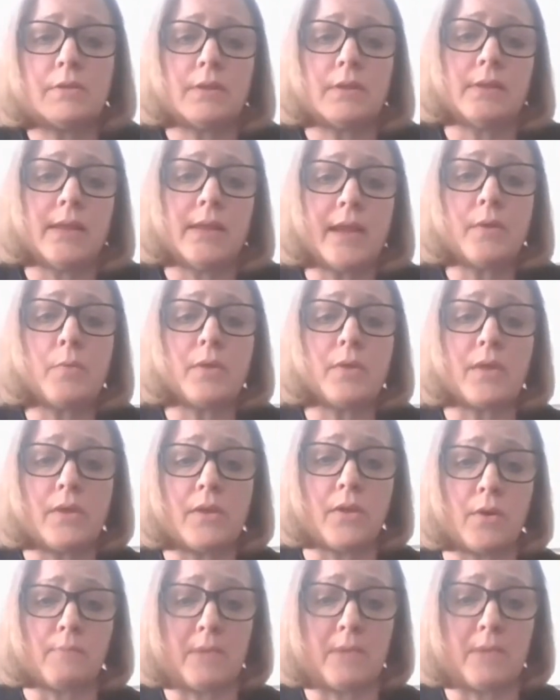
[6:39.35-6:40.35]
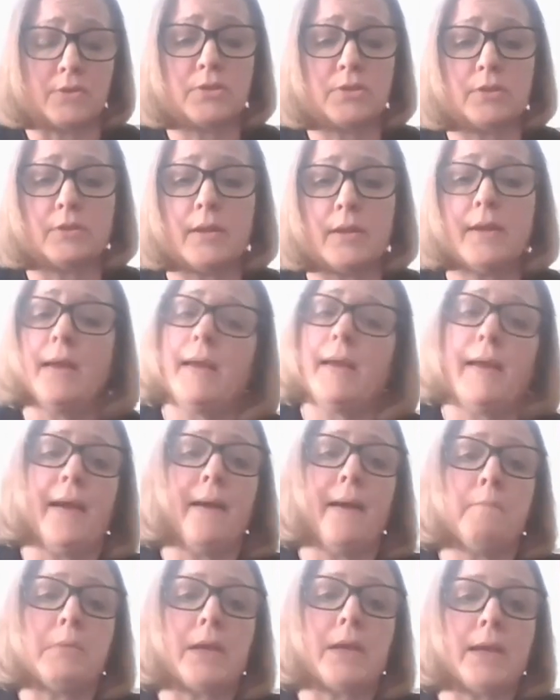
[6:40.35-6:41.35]
to link within your Pearson
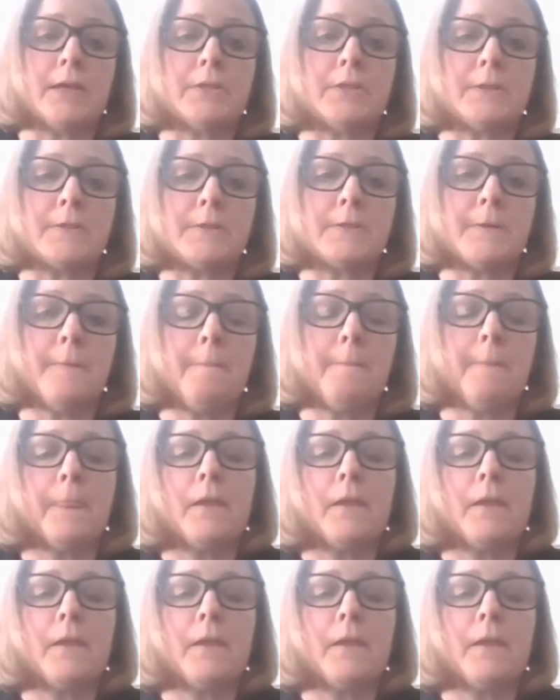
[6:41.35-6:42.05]
applications.